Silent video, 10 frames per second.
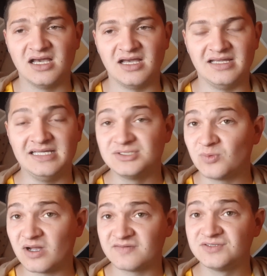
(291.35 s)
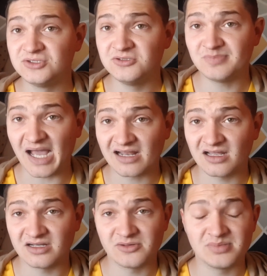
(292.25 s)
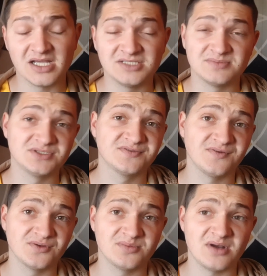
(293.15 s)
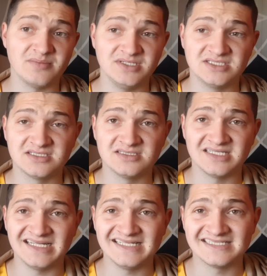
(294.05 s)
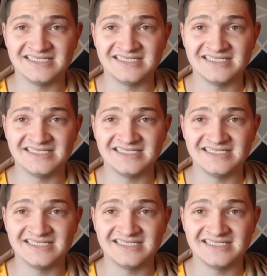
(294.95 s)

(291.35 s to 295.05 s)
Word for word: Uh, he's one of two backline replacements for the Brumbies since it is